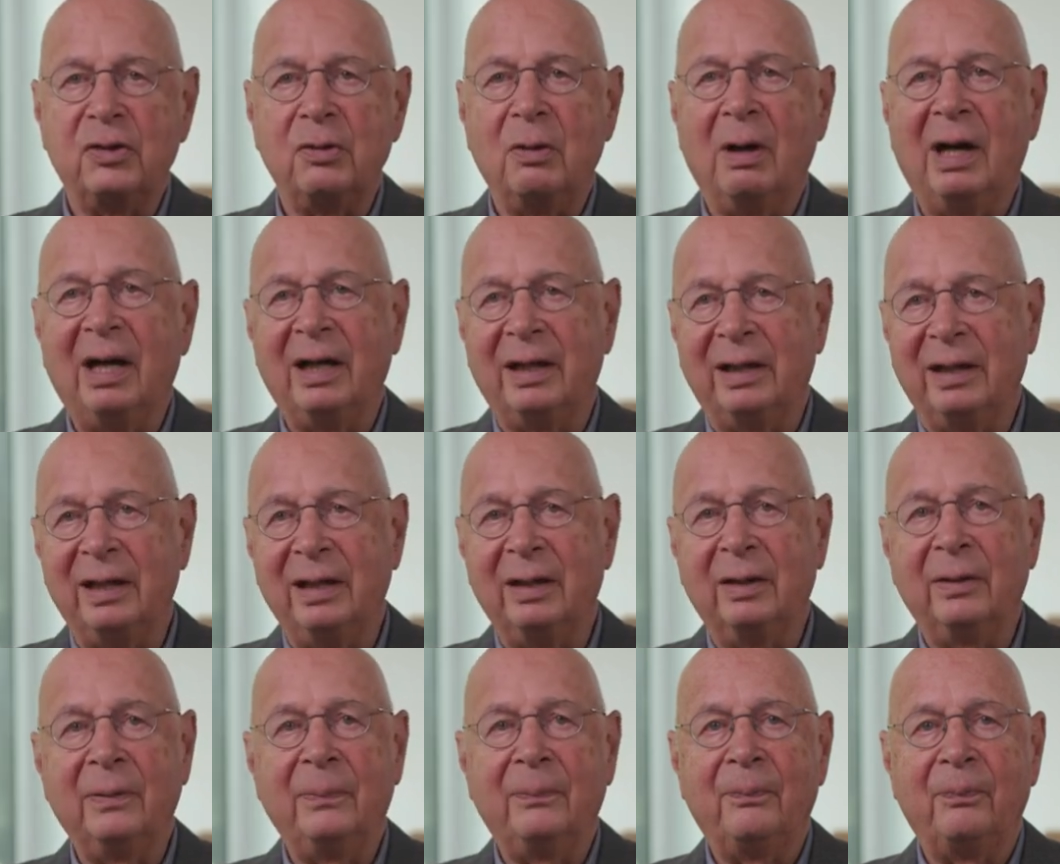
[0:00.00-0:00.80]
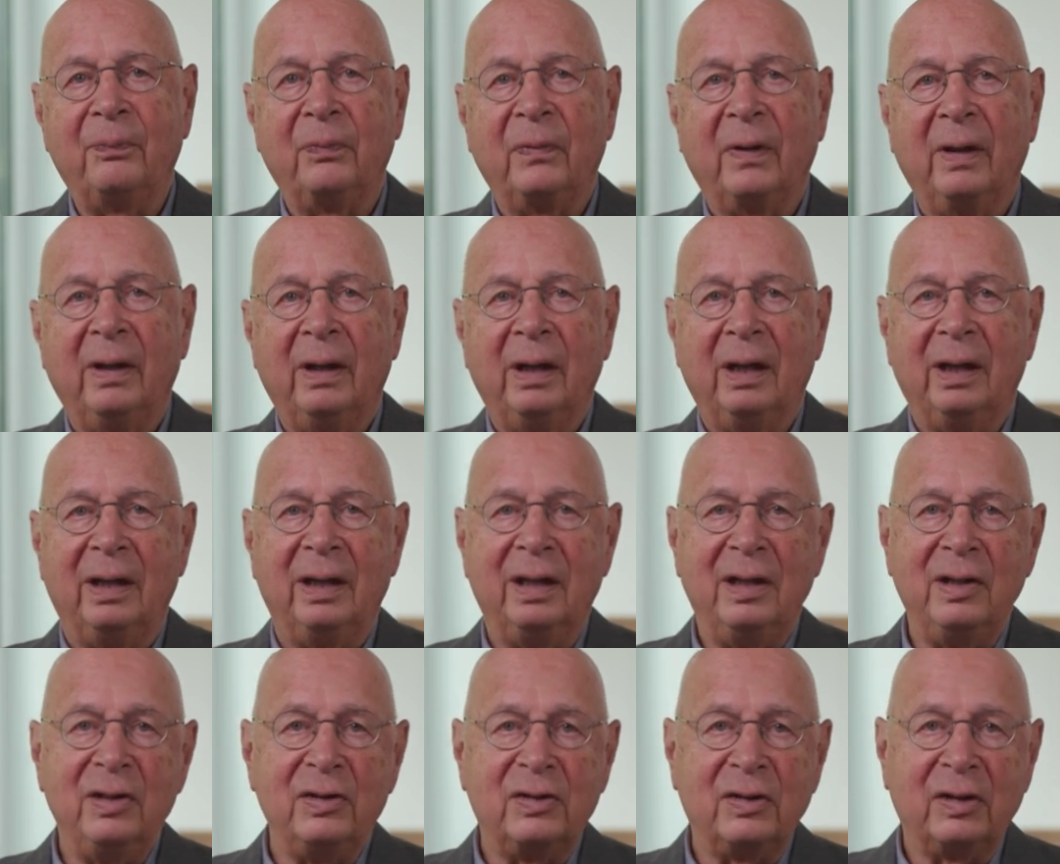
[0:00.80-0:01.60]
you are here,
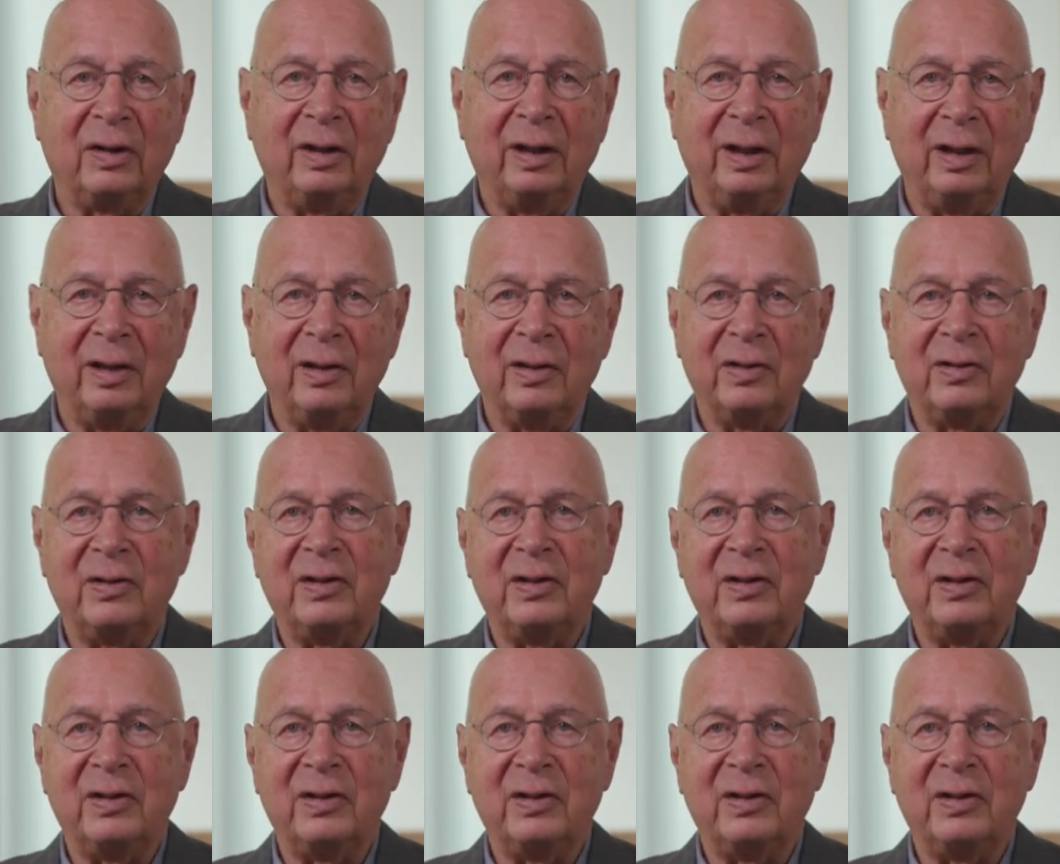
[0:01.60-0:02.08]
either in